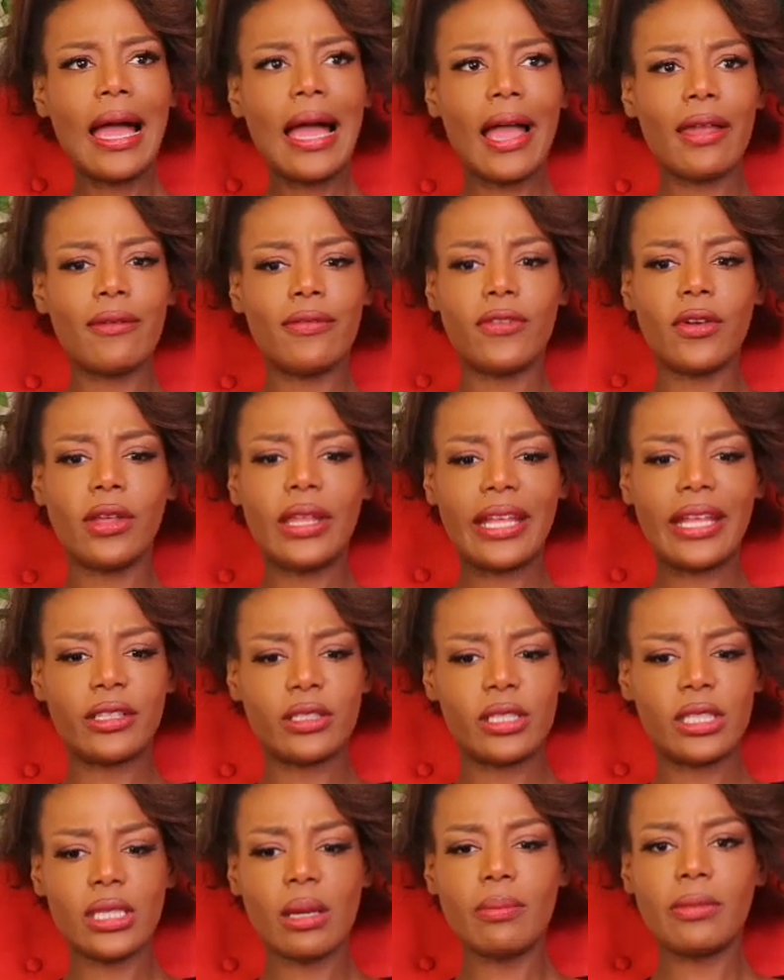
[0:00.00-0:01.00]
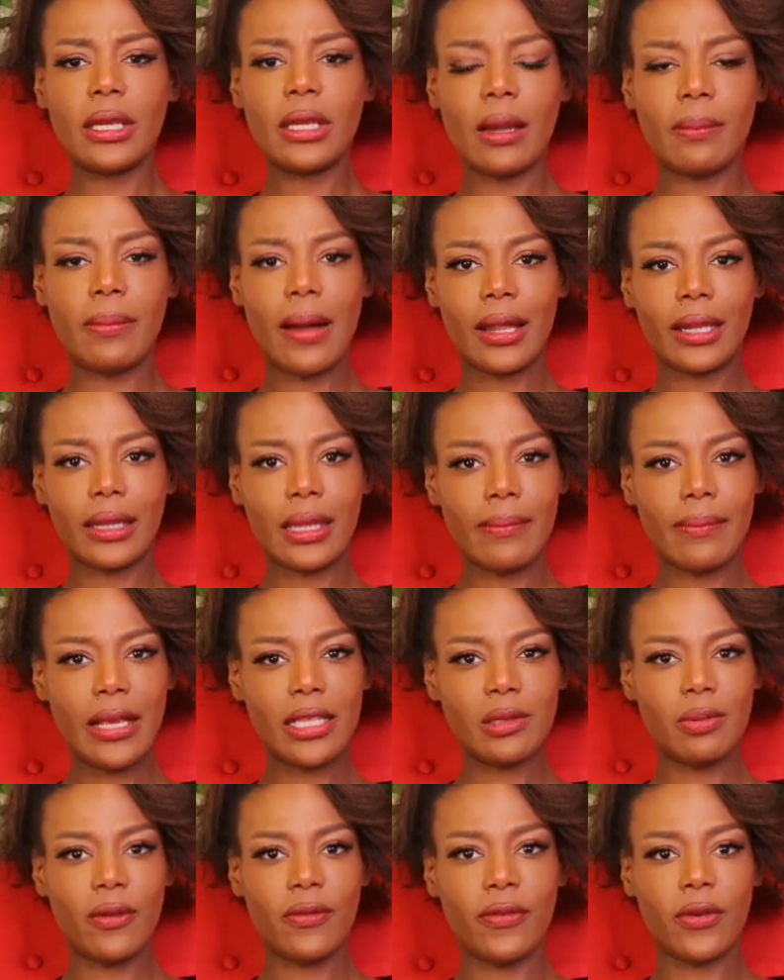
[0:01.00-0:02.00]
I feel like there's something about it that
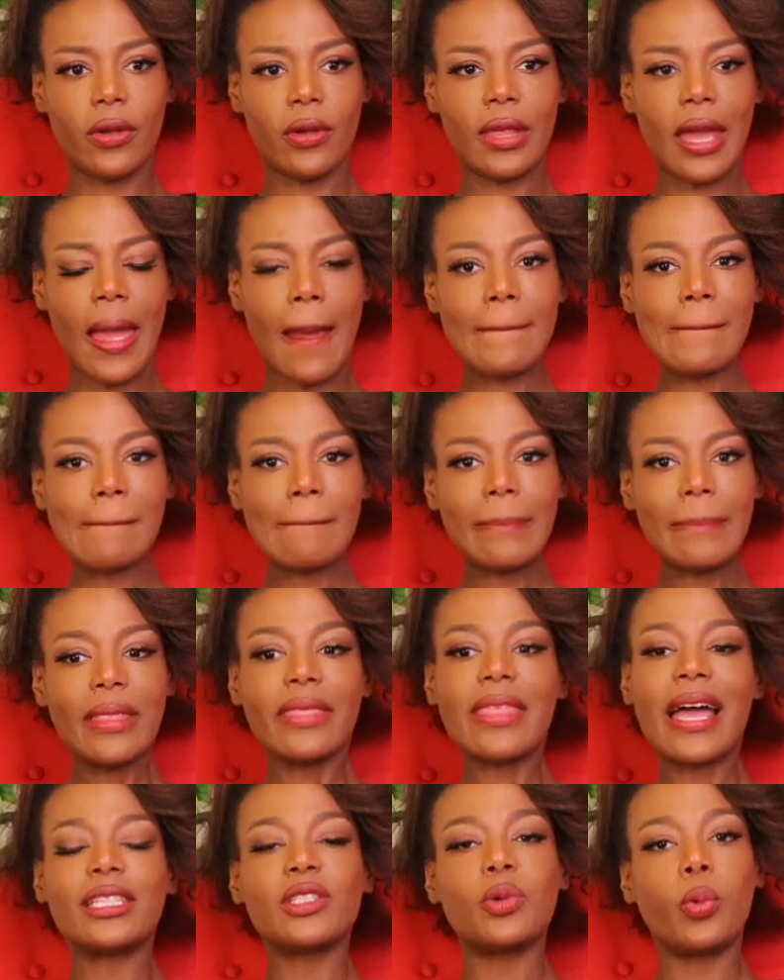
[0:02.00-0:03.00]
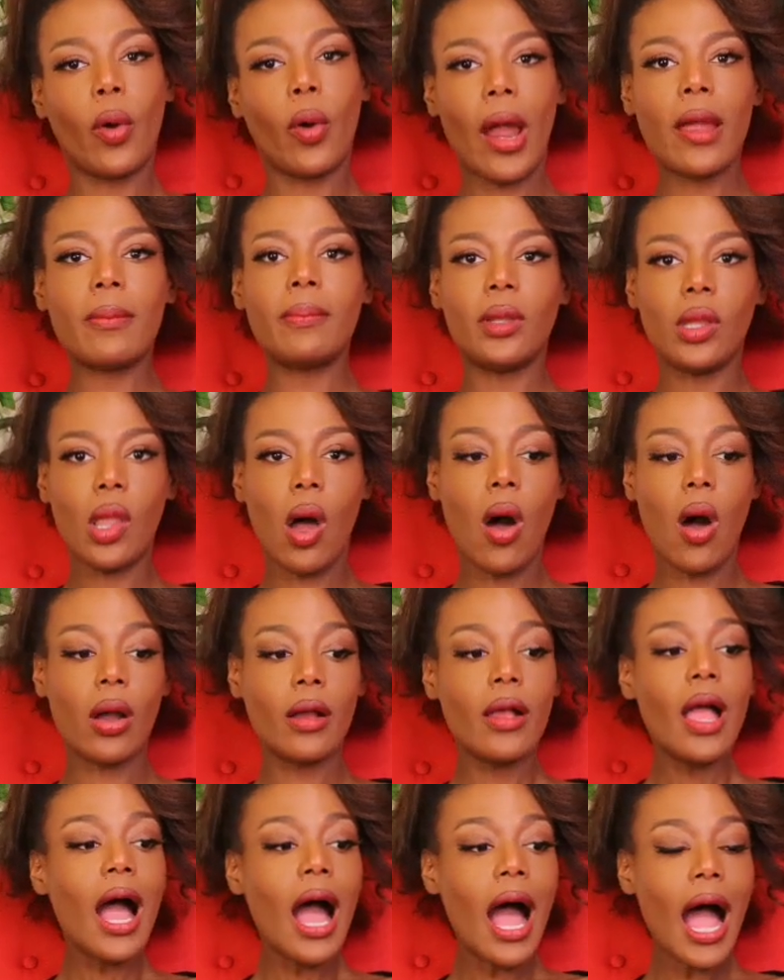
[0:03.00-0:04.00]
makes me feel that that's where I belong.